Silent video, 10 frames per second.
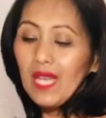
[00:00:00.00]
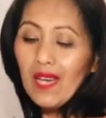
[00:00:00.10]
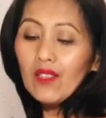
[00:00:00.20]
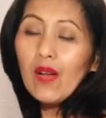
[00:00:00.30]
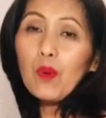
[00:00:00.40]

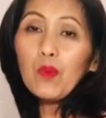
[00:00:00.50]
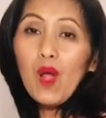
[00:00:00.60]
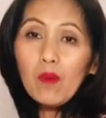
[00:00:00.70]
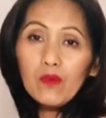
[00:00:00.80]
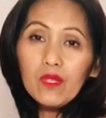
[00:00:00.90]
I don't have a
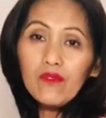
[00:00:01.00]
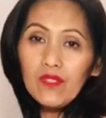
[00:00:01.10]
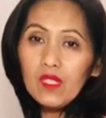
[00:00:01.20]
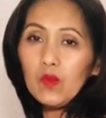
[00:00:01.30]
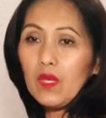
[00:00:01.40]
problem with
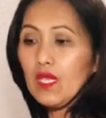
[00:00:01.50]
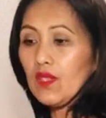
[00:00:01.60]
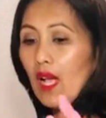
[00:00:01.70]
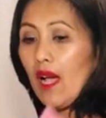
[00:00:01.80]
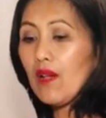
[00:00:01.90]
fish
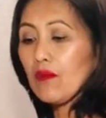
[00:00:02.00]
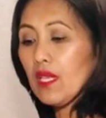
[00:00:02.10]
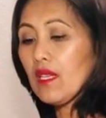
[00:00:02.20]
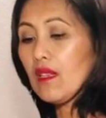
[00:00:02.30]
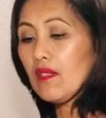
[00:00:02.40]
because I
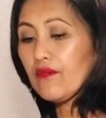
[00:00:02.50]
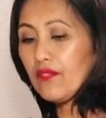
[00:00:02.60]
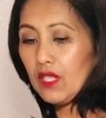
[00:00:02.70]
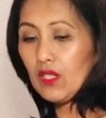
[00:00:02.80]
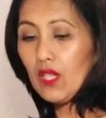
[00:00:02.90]
really love
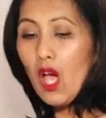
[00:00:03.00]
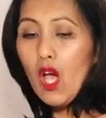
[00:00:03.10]
fish.